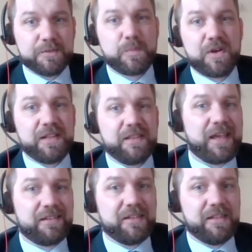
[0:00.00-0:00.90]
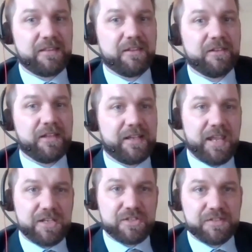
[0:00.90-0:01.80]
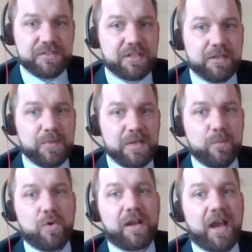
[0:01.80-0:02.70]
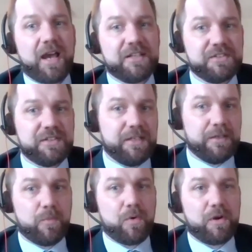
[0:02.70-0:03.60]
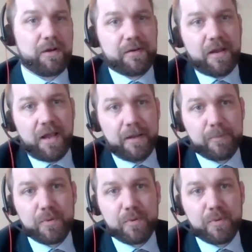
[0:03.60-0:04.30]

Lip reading: pretty likely that the litigation is going to be more costly and more